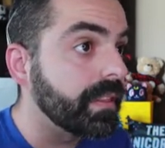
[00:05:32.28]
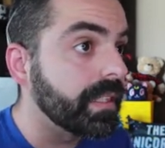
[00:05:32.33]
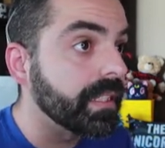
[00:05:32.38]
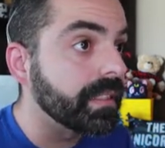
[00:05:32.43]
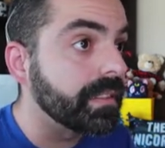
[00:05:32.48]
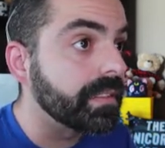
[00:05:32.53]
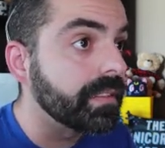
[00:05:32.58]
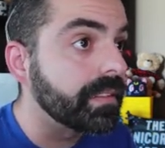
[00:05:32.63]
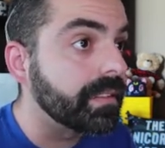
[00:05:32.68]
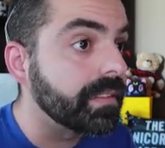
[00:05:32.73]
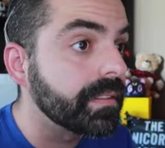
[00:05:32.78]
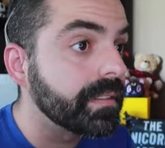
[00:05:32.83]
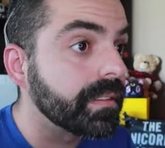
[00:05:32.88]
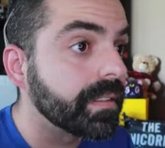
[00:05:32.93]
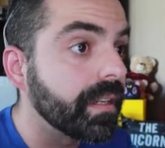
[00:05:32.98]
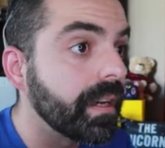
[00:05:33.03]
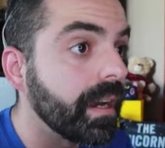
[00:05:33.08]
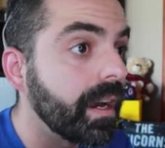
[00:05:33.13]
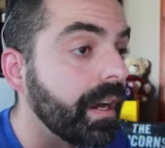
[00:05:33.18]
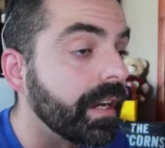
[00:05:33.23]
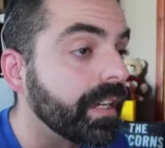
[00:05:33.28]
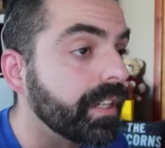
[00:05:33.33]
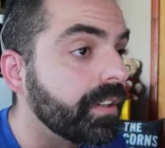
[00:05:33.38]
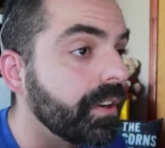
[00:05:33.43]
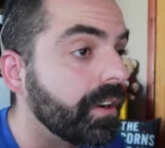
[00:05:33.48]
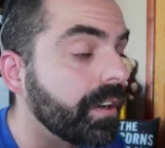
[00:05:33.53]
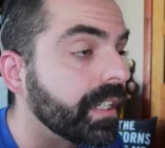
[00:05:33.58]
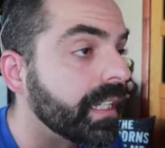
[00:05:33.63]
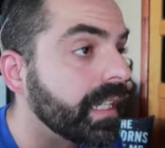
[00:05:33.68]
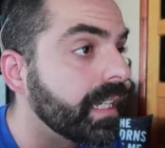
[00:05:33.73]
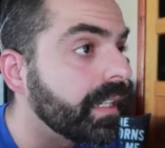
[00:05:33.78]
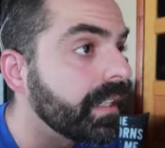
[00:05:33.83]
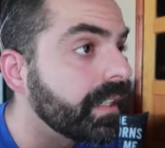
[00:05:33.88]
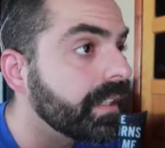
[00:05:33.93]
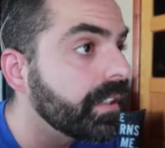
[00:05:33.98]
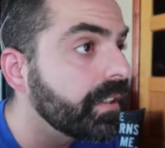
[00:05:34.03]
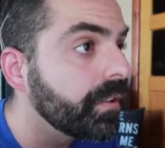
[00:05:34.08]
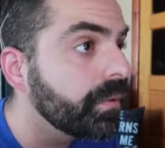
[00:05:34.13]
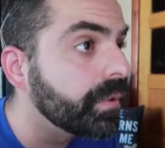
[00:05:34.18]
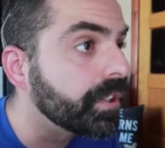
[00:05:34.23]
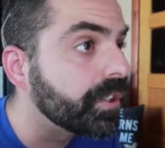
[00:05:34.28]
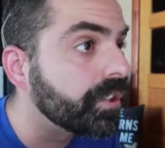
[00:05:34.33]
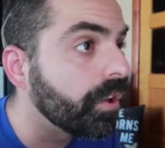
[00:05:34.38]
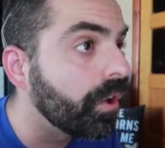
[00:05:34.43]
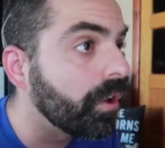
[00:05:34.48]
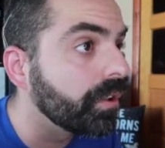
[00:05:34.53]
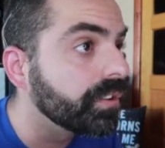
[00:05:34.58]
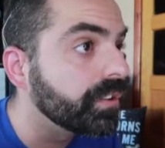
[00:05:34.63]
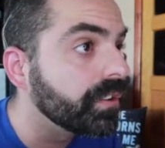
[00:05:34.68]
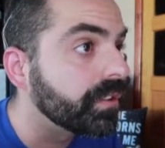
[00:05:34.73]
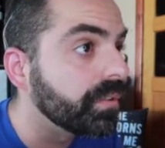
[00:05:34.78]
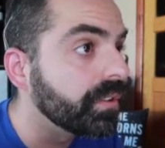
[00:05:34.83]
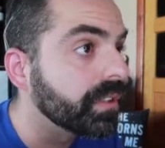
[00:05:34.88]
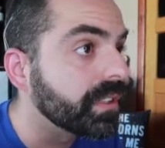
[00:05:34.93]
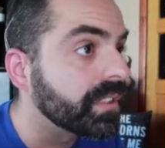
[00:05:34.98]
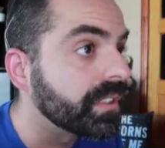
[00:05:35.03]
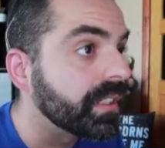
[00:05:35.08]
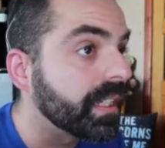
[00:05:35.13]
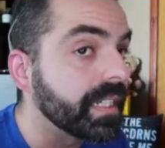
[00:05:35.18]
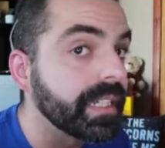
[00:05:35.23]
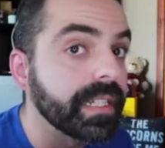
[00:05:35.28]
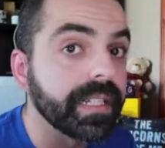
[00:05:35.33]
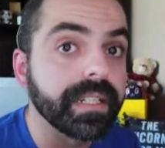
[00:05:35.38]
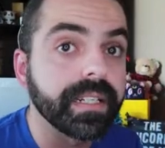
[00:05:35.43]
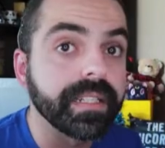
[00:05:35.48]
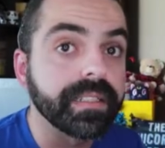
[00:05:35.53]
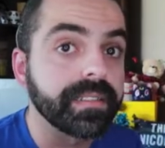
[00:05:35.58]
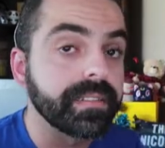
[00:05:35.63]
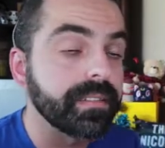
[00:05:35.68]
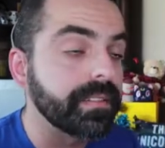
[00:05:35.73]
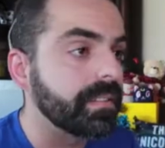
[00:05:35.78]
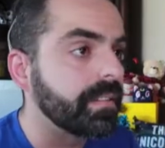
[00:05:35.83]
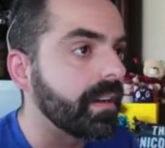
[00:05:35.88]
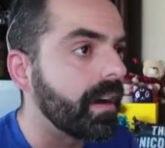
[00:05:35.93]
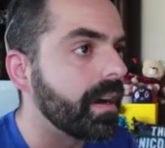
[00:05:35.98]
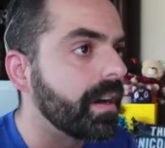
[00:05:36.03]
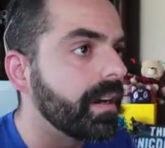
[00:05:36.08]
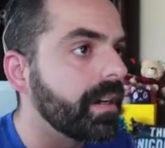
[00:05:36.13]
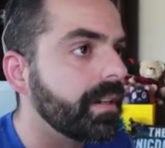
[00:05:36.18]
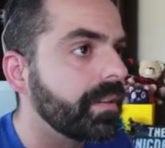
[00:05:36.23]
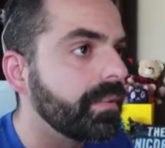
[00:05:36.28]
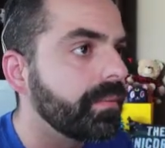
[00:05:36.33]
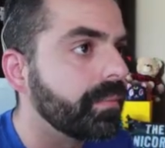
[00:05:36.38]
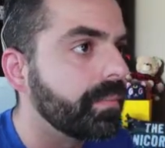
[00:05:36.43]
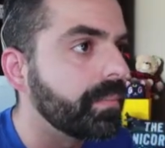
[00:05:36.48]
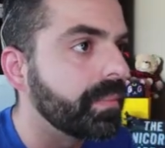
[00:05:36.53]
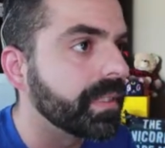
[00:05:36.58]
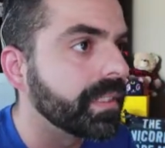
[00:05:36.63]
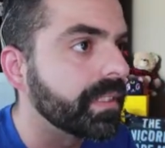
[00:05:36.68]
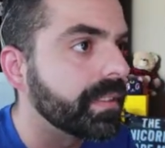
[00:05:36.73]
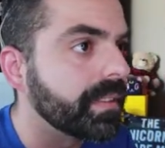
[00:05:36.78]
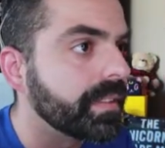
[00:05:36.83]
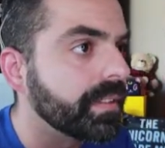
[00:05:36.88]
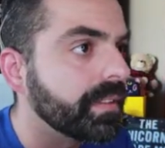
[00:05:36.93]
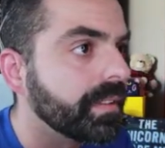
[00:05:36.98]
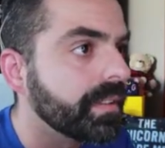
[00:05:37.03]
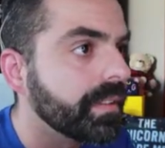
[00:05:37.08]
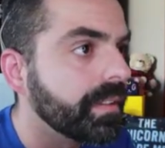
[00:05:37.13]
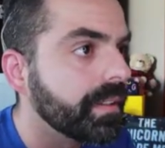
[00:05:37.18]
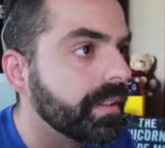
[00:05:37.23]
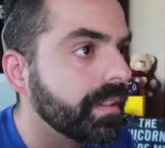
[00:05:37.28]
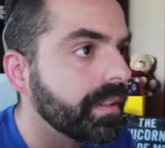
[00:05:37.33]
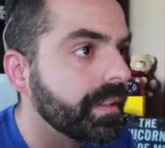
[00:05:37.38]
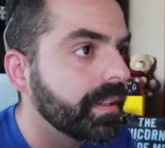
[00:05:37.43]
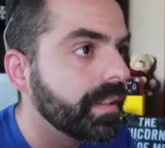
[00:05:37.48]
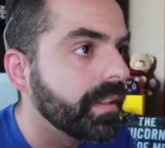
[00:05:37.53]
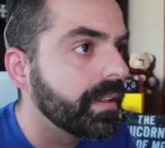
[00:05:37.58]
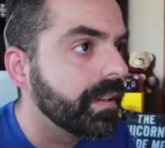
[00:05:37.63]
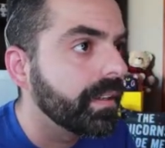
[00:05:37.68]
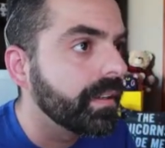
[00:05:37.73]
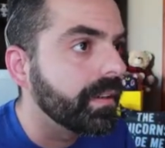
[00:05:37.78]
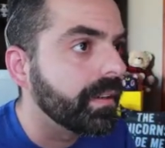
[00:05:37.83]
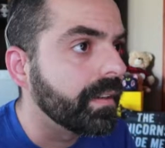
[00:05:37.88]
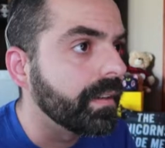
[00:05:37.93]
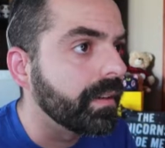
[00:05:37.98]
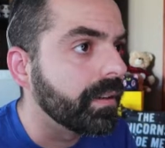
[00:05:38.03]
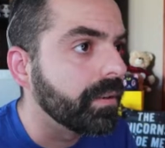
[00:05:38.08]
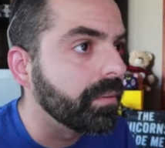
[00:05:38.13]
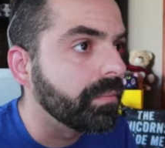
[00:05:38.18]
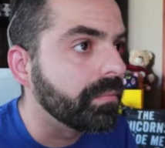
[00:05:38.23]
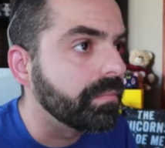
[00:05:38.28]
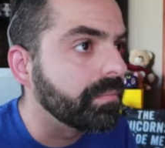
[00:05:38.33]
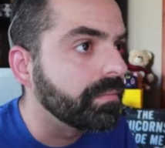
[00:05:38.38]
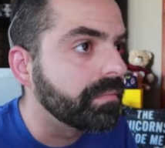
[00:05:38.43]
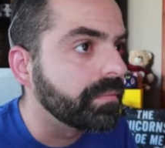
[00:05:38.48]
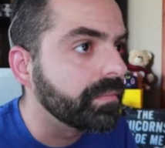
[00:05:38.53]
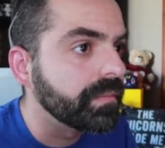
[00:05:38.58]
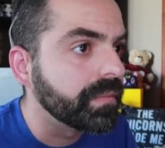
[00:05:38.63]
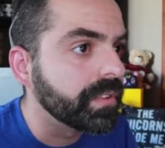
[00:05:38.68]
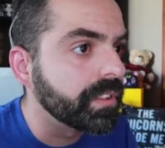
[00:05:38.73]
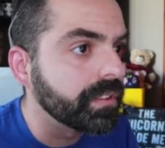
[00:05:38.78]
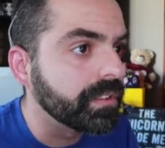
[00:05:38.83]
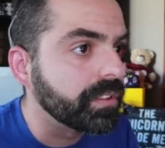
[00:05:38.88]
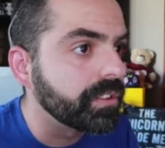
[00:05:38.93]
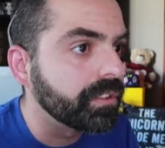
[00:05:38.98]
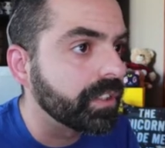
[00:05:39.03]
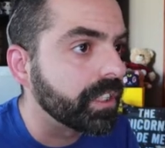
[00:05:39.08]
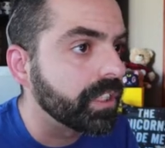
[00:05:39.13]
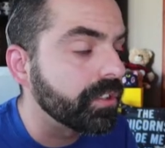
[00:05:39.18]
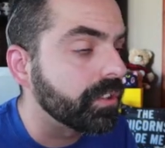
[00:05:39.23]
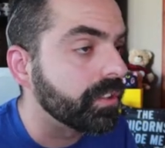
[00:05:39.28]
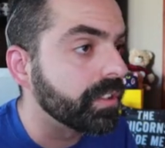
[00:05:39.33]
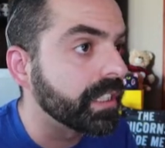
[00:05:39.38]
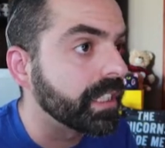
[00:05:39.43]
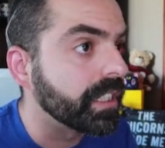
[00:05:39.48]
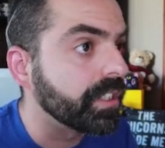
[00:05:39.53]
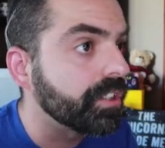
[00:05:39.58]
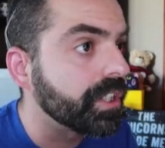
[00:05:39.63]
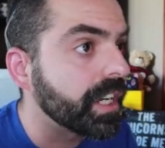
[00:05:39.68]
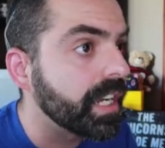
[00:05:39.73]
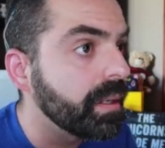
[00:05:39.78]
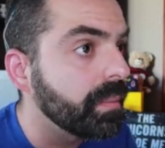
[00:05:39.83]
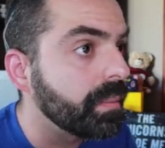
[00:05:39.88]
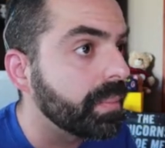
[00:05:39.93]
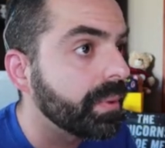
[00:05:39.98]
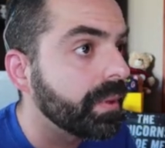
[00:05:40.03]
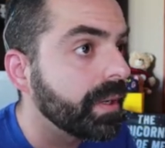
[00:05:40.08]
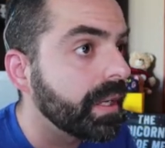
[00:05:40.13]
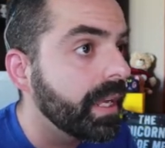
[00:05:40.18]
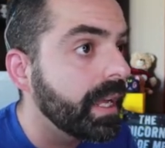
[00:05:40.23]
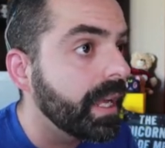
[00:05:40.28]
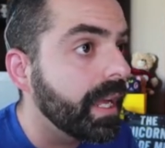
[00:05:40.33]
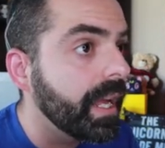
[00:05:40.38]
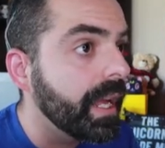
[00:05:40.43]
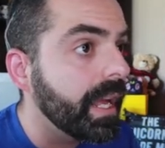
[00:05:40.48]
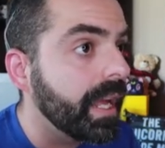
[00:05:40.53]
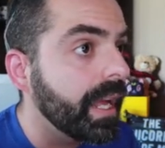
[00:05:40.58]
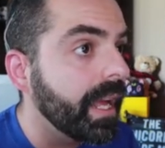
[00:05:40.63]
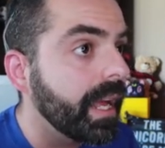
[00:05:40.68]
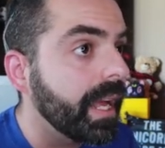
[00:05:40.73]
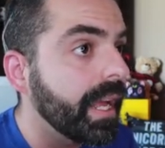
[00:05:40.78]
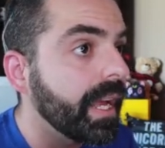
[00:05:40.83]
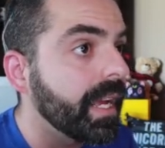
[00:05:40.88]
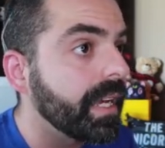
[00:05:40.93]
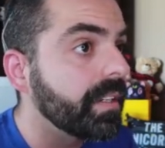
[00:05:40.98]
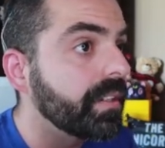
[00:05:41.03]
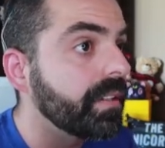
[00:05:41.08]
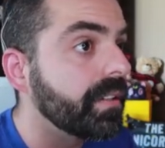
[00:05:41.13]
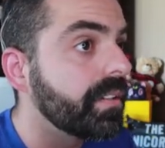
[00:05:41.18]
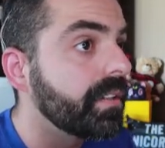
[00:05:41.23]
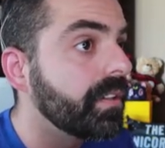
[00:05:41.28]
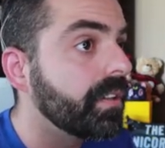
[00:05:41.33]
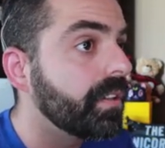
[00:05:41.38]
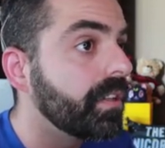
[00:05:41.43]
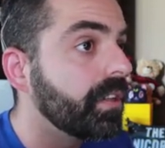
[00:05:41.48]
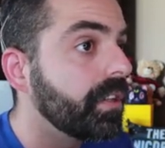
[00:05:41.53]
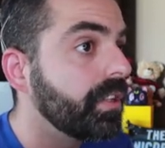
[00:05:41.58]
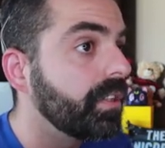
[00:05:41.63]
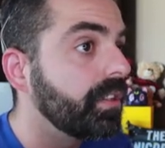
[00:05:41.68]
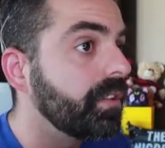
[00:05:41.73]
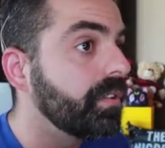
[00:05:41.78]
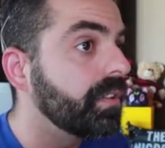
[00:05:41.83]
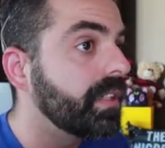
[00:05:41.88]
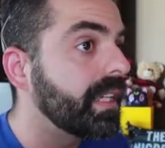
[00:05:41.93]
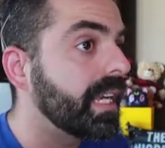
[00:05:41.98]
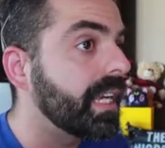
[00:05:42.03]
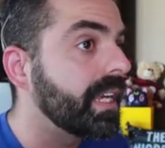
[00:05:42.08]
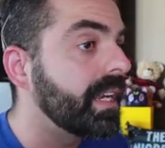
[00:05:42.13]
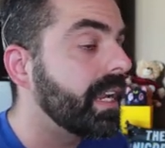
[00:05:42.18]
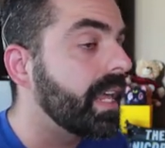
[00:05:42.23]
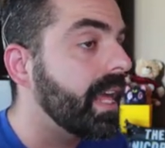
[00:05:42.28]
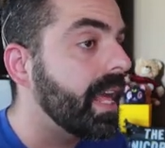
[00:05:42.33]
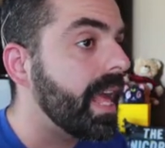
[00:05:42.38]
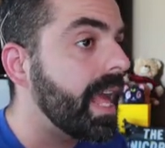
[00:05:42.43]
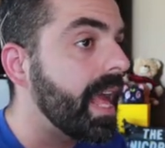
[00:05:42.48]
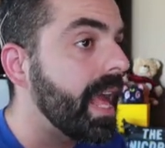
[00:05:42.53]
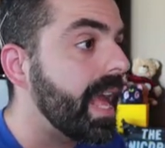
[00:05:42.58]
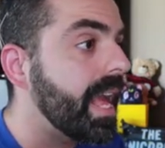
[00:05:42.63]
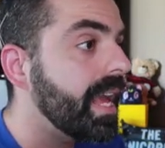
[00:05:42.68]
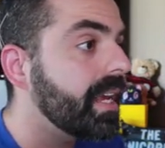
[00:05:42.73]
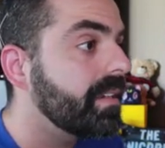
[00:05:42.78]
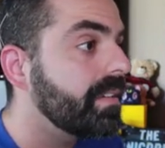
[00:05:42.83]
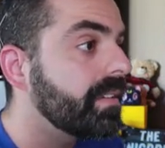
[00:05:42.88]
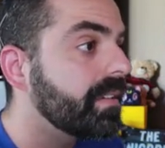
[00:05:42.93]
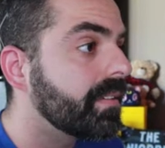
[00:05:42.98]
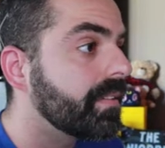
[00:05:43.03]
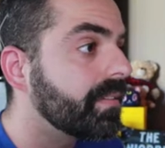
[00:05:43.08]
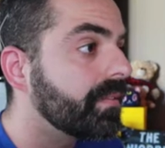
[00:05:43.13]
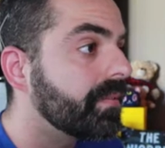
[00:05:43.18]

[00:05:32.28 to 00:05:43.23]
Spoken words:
this icon here, which also looks like a star, but it's a strange looking shape, and you can add